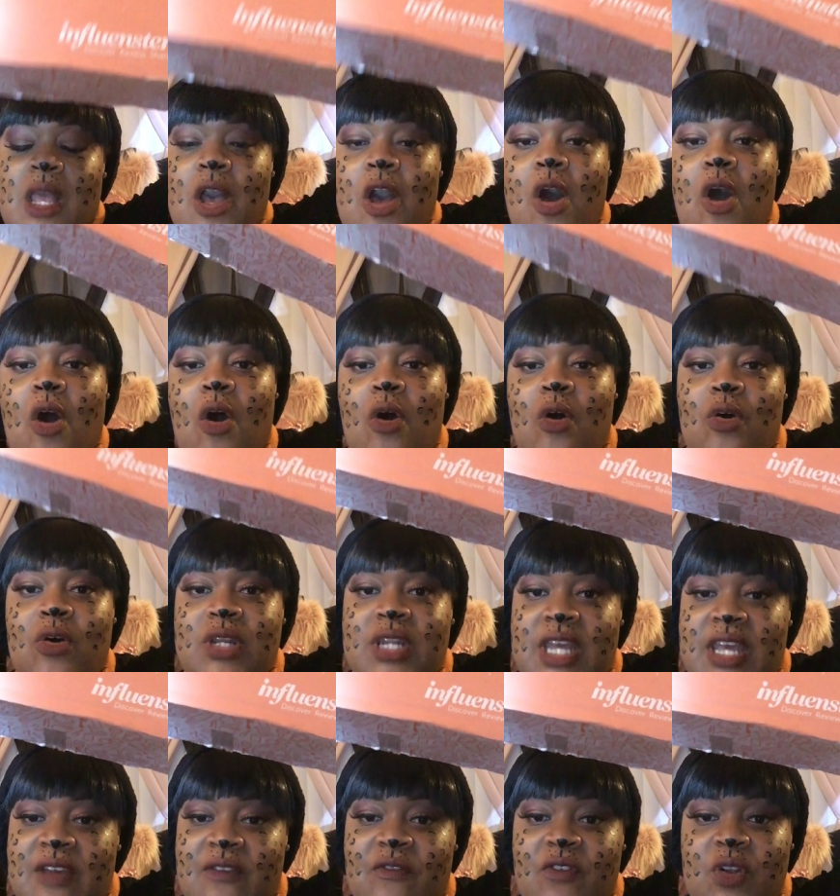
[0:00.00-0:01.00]
called
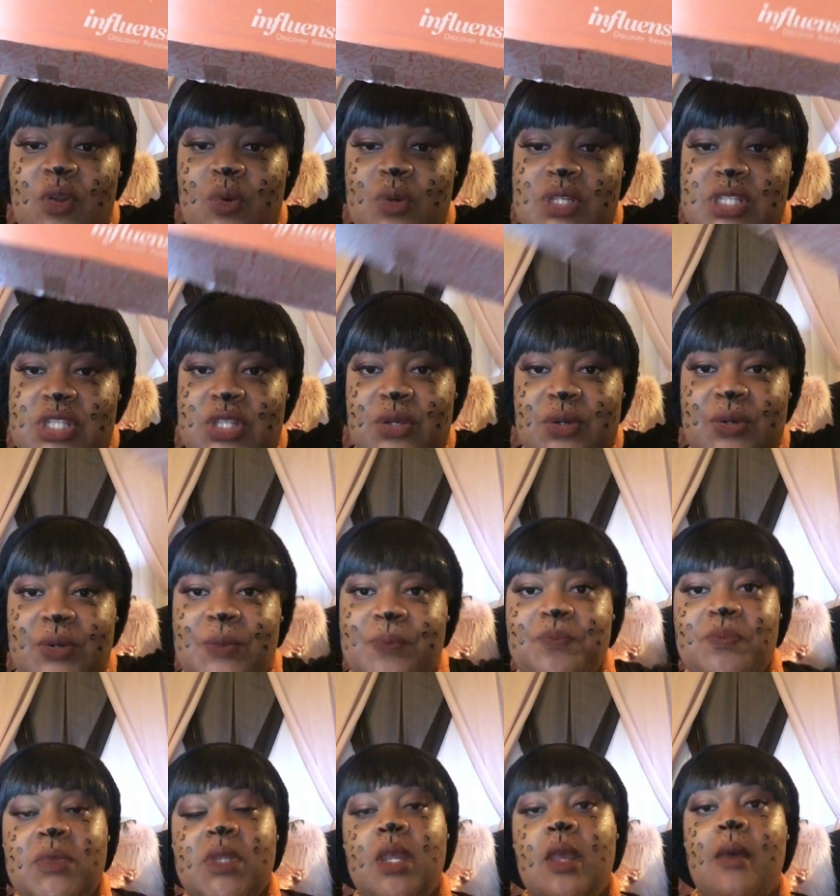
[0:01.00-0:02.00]
Influenster.
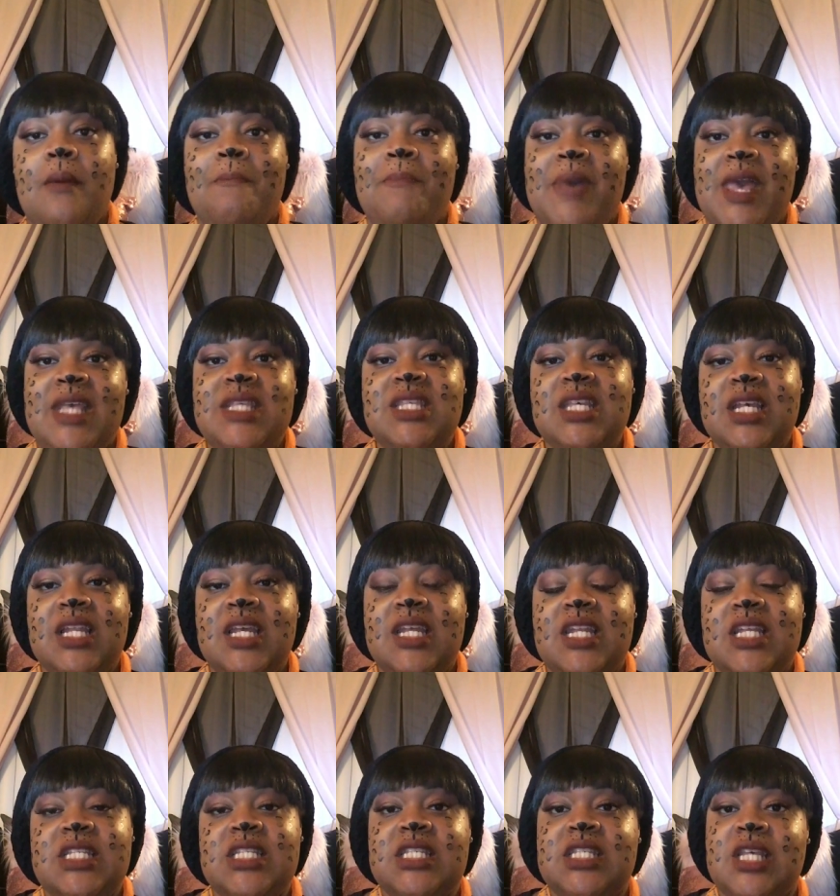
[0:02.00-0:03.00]
Basically,
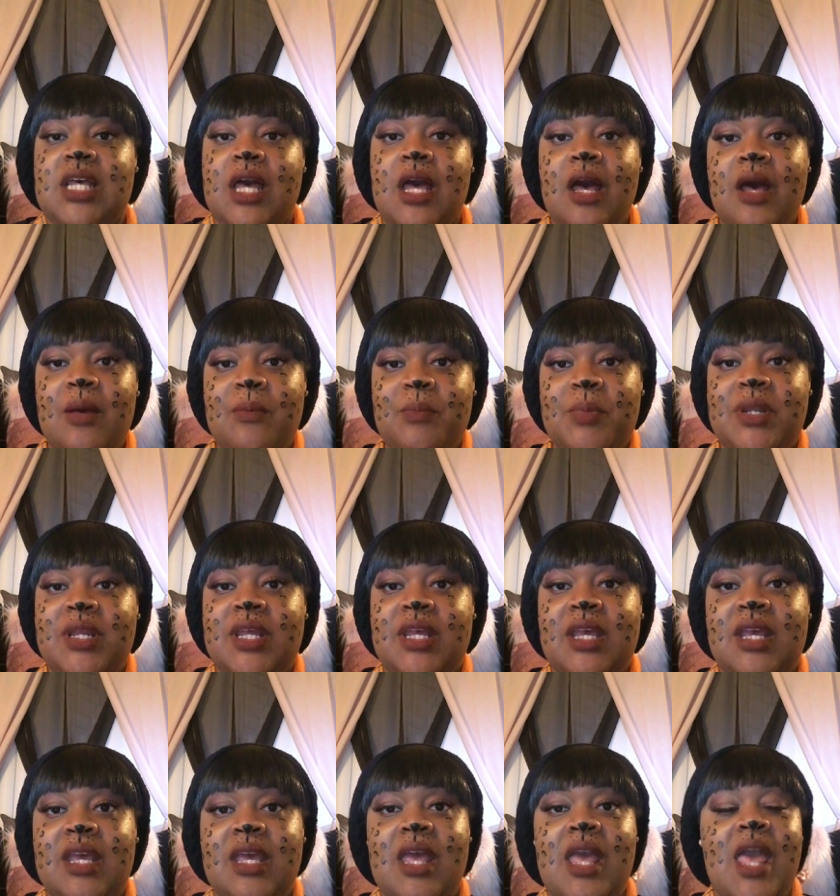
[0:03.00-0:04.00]
this is a
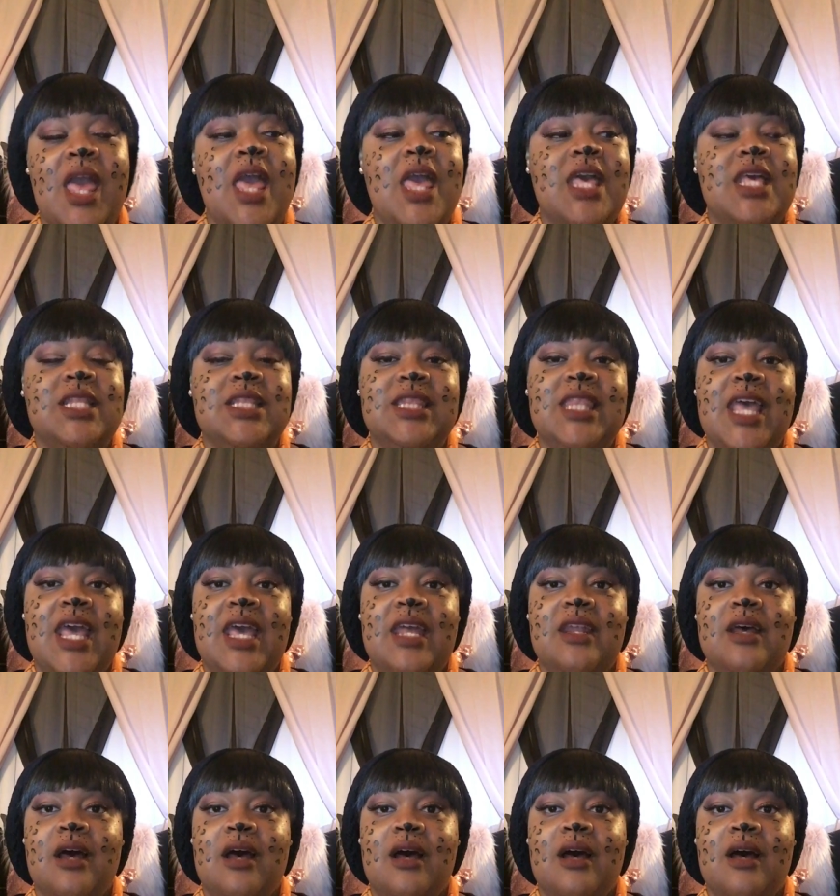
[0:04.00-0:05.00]
company
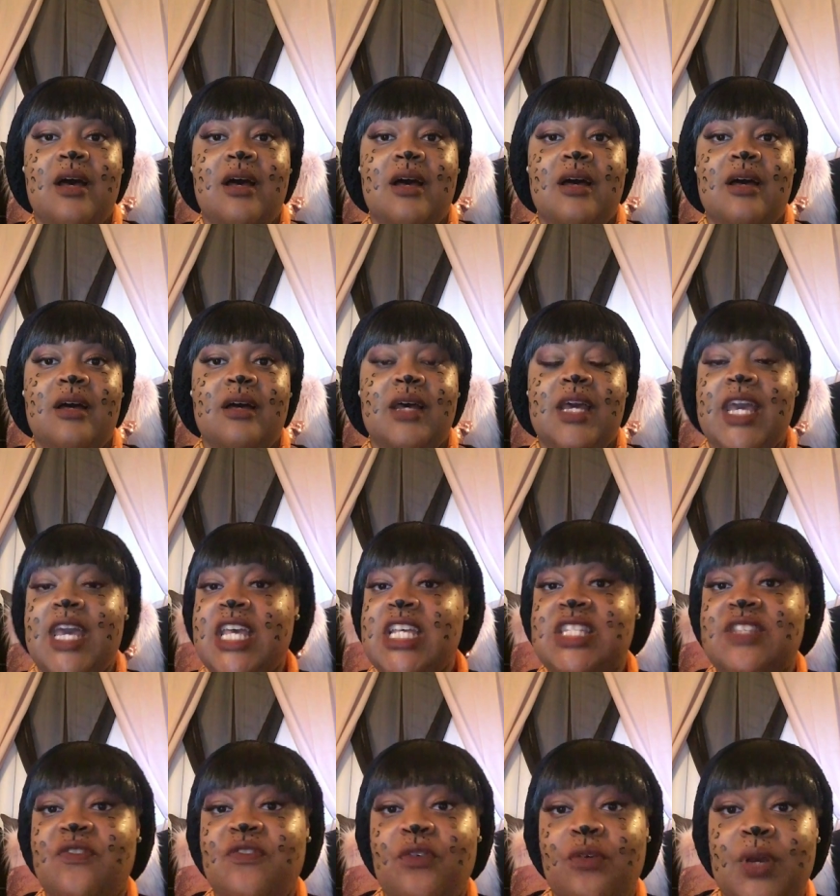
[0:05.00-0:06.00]
that uh,
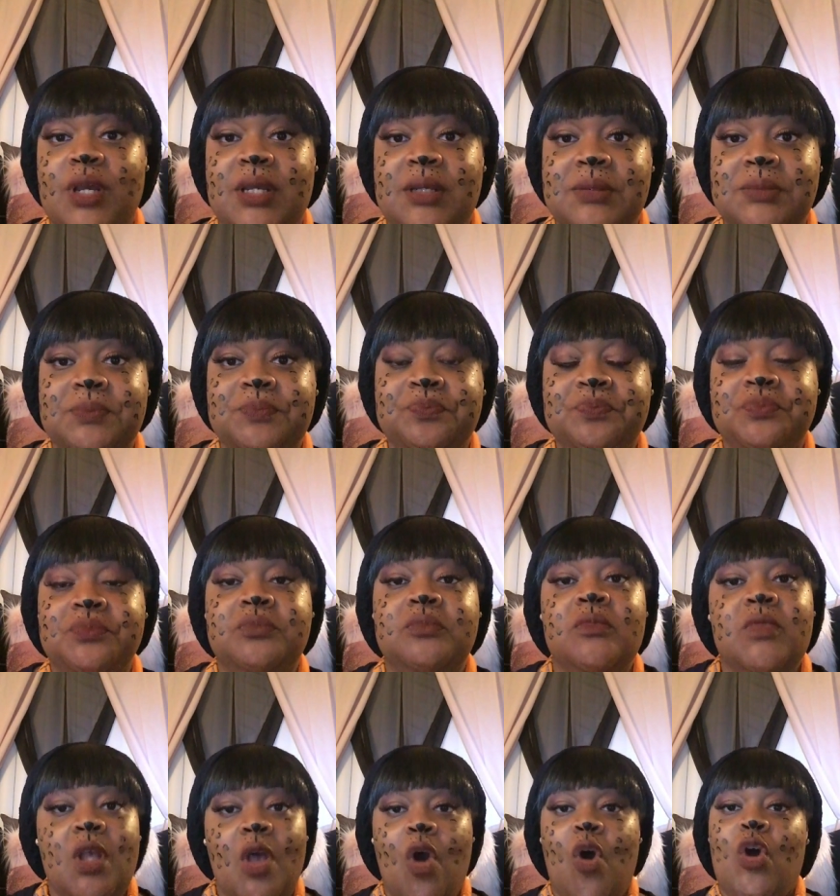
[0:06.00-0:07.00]
is free.
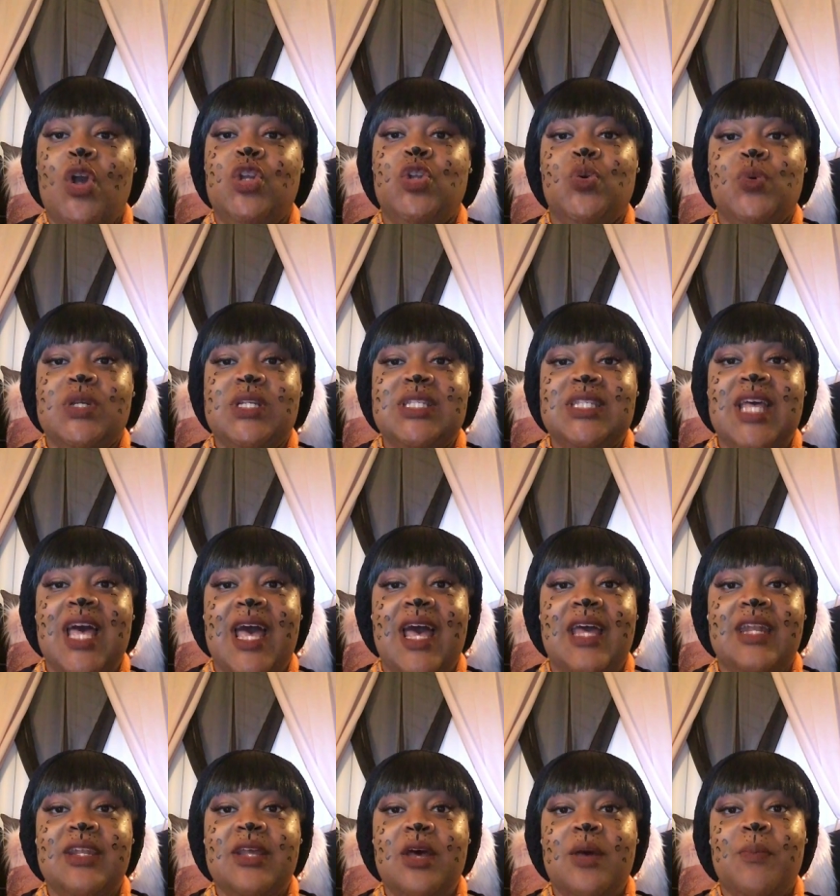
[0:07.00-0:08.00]
All you do is
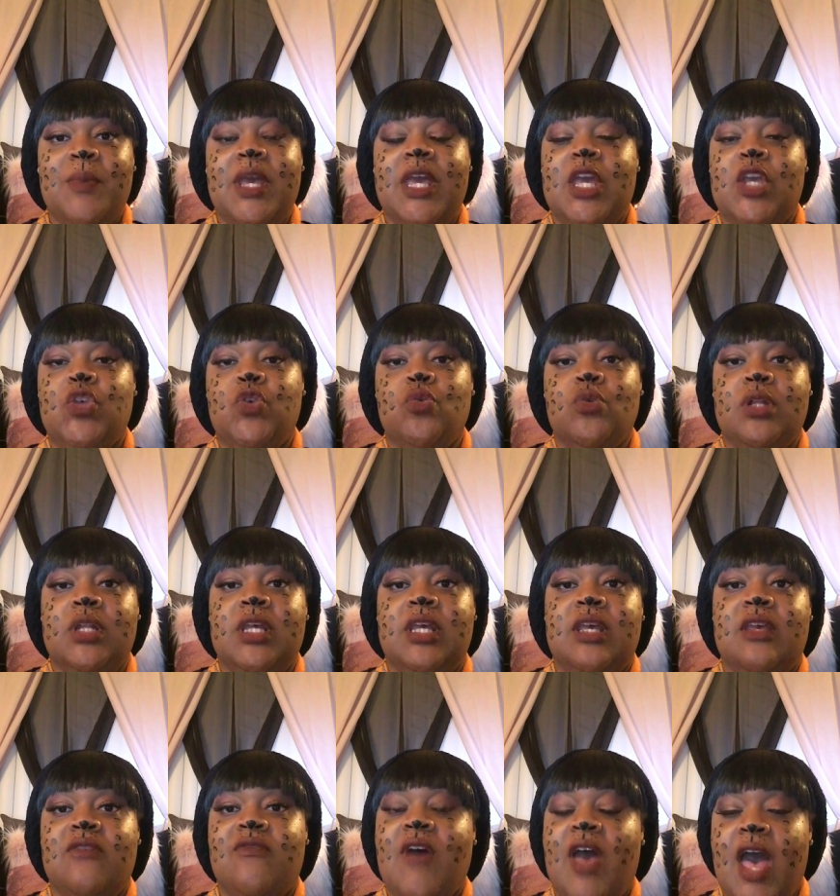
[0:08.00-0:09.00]
sign up and you
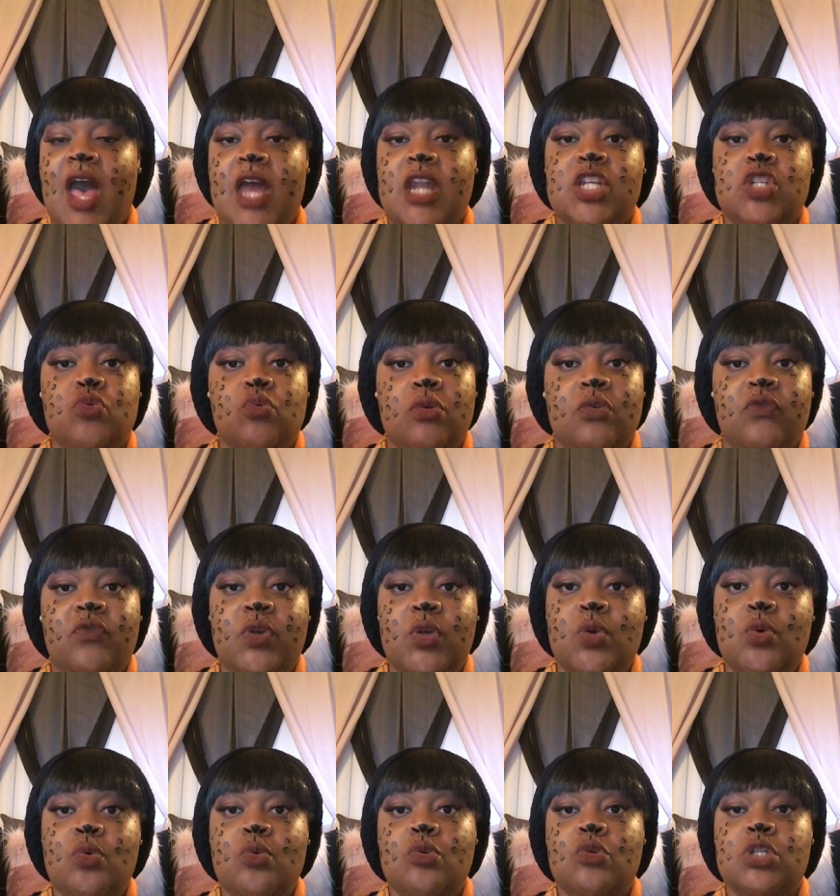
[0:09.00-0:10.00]
leave honest
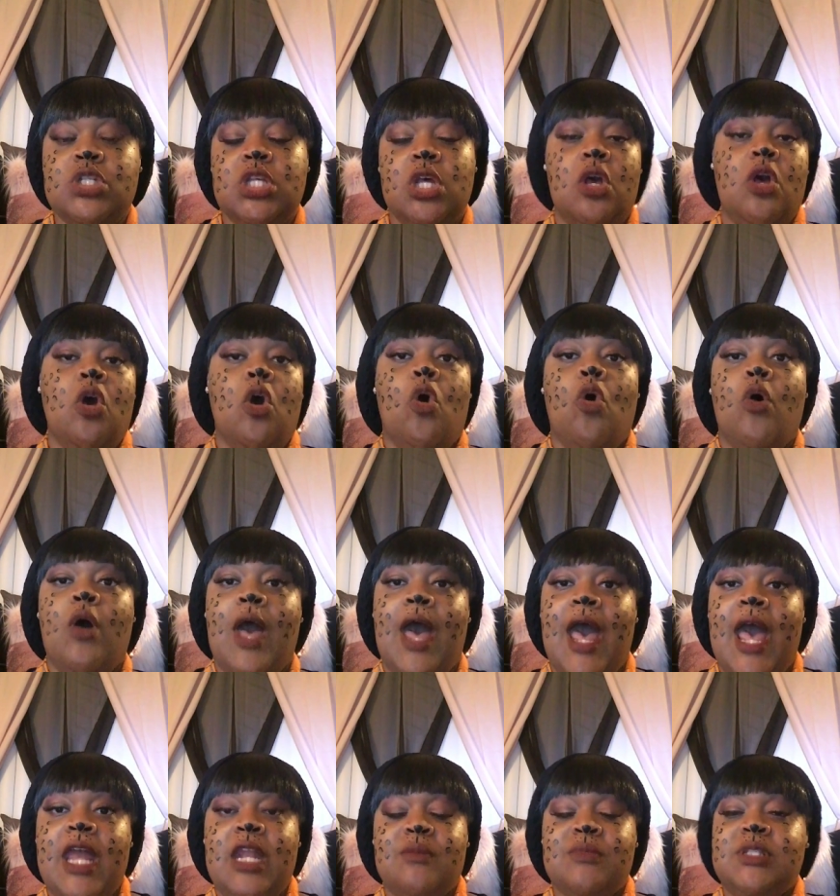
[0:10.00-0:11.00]
reviews on
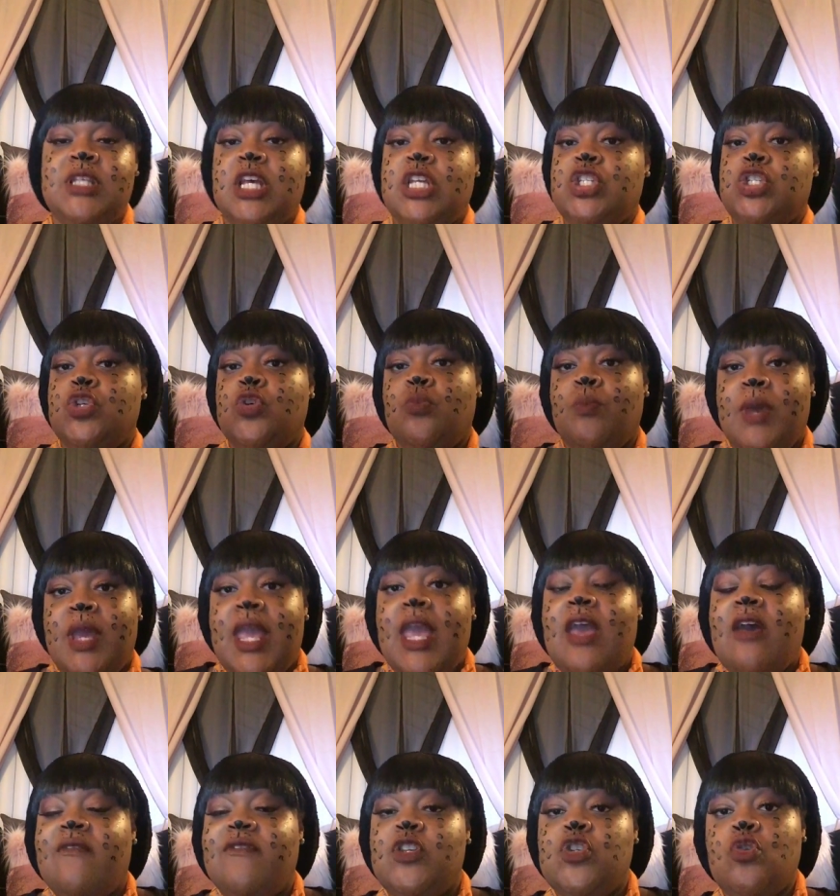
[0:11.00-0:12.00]
items that you may
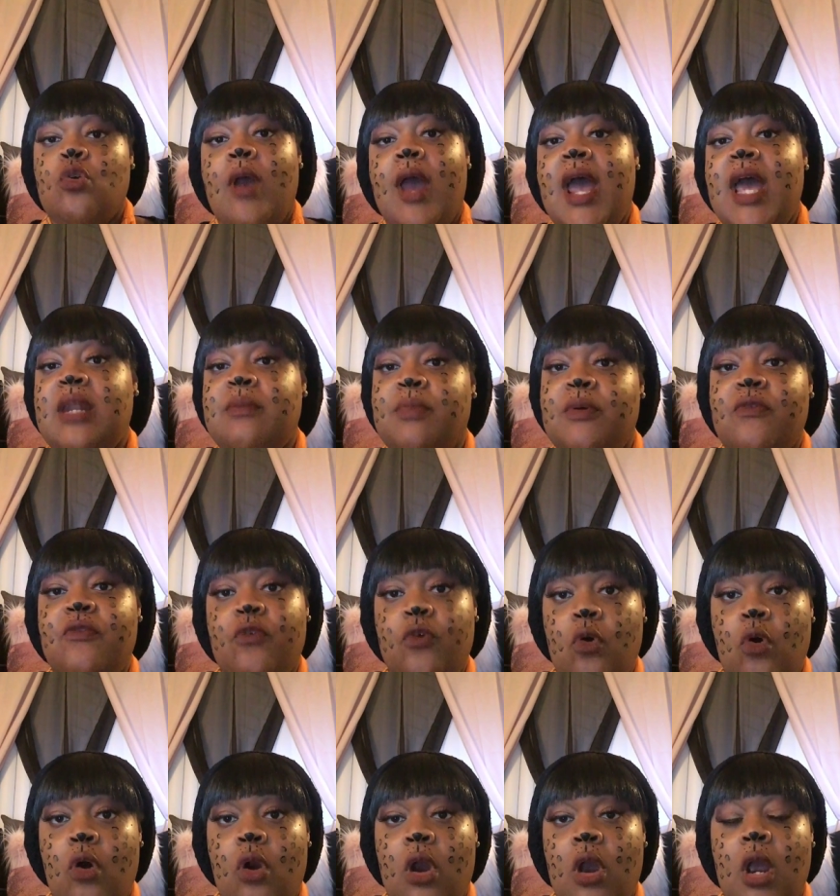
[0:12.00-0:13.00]
have tried
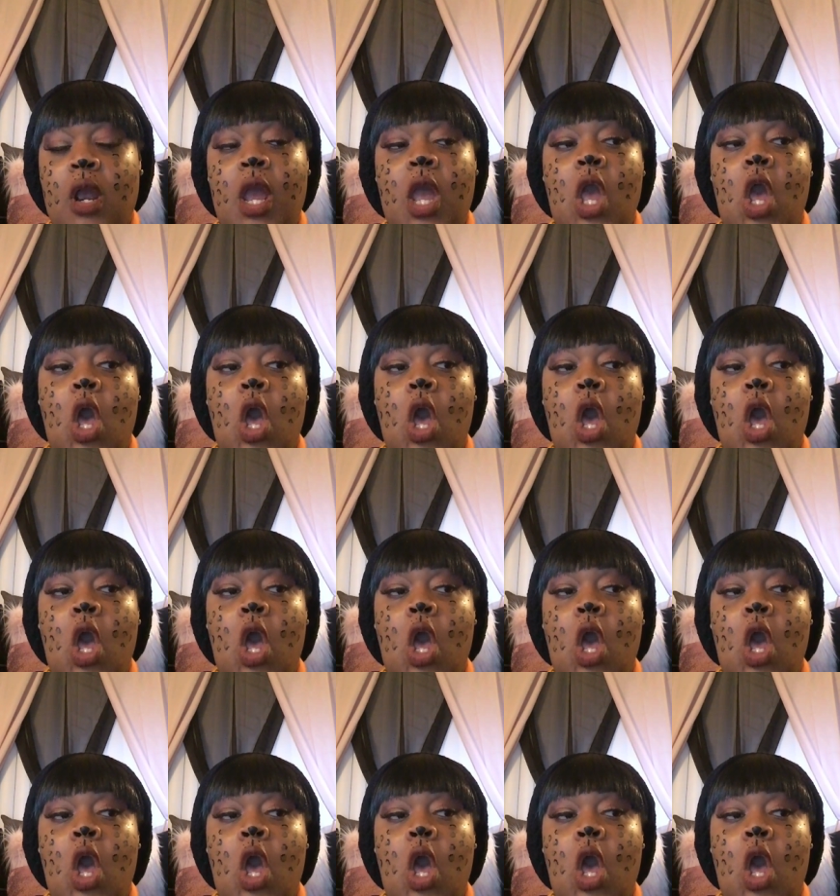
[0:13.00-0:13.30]
before